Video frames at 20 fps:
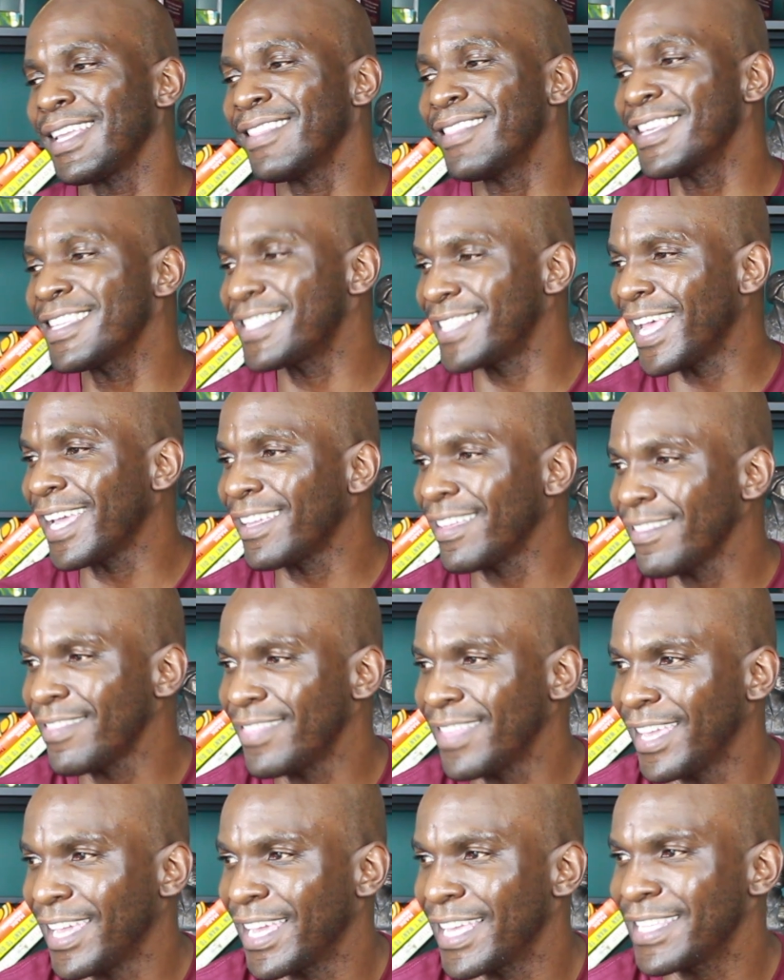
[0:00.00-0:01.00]
The second
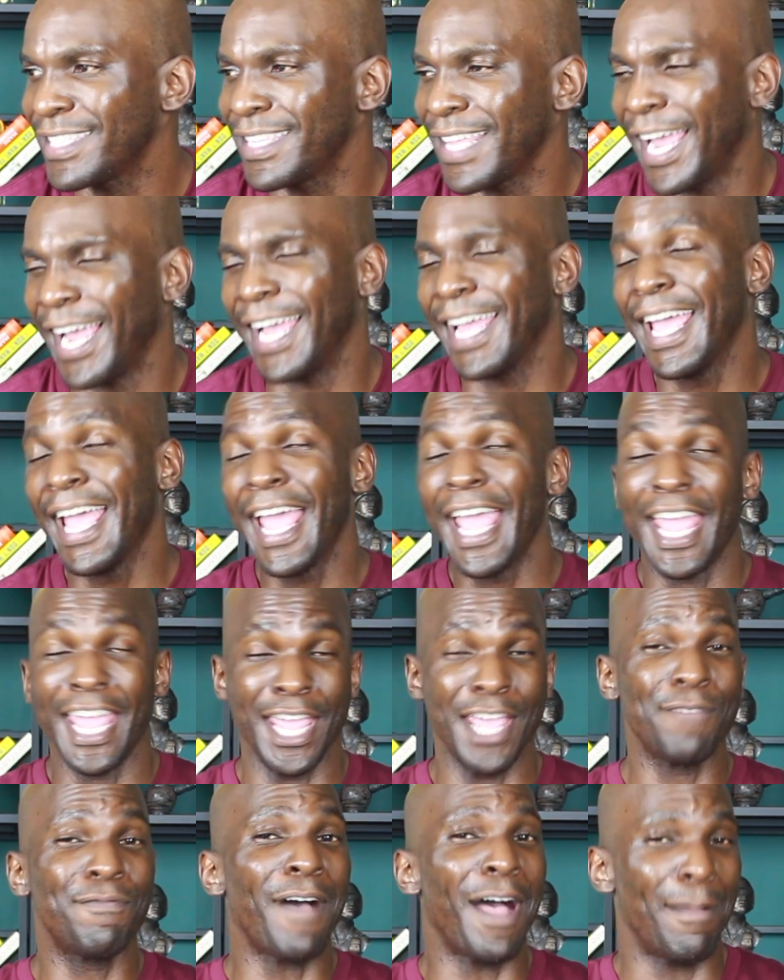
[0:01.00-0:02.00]
thing is that
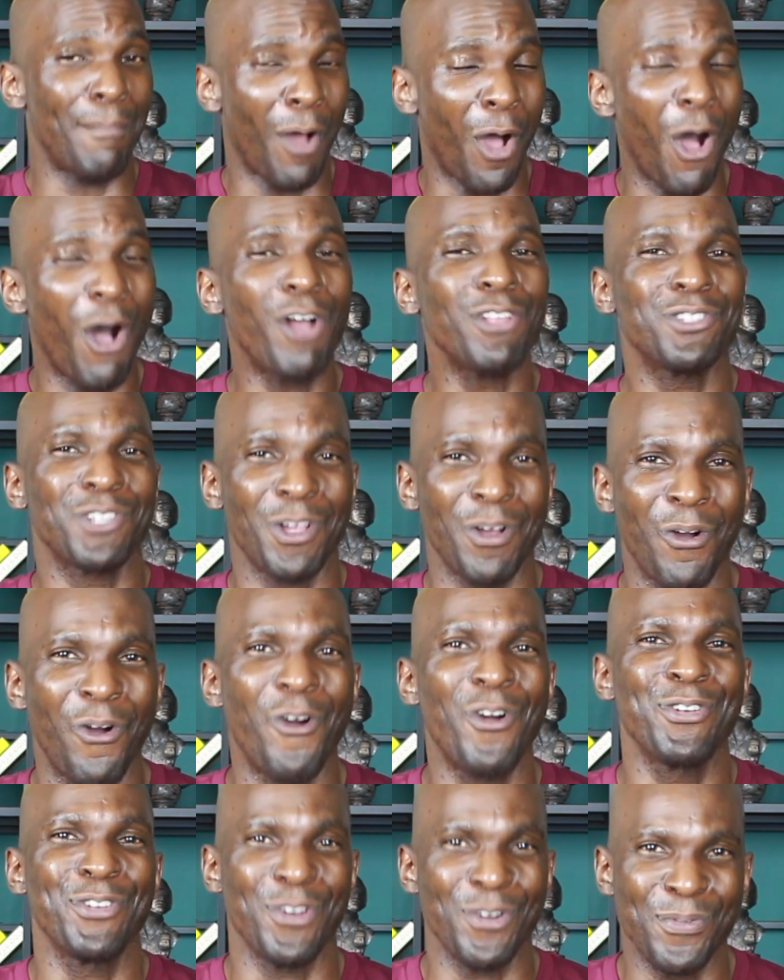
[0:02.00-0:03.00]
if I'm also
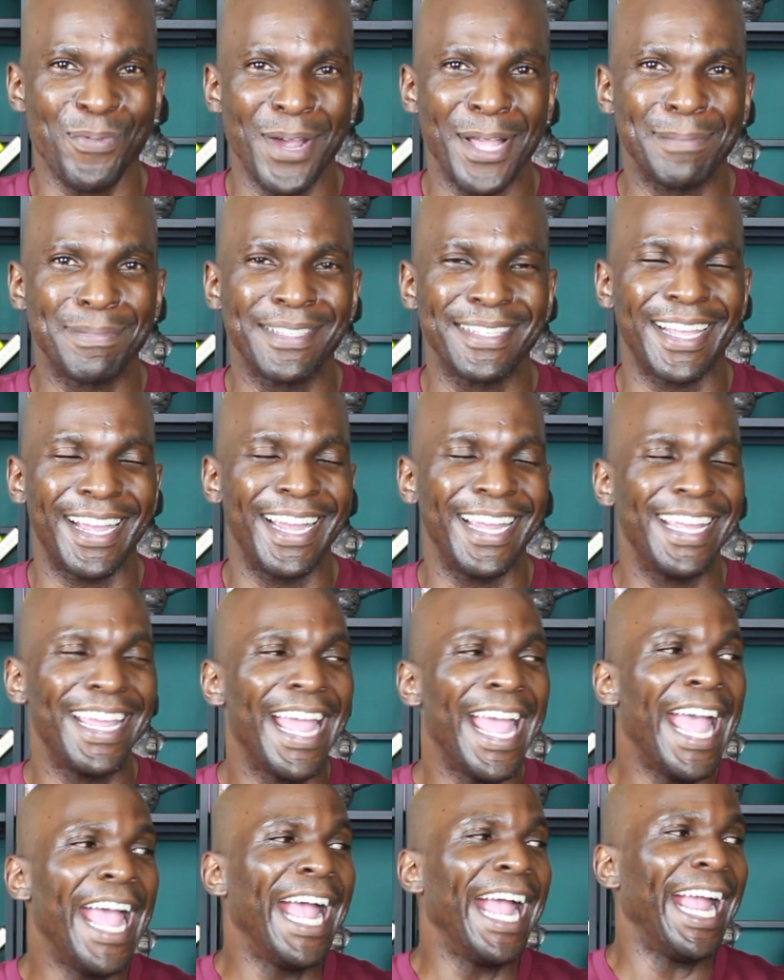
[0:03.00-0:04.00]
on your website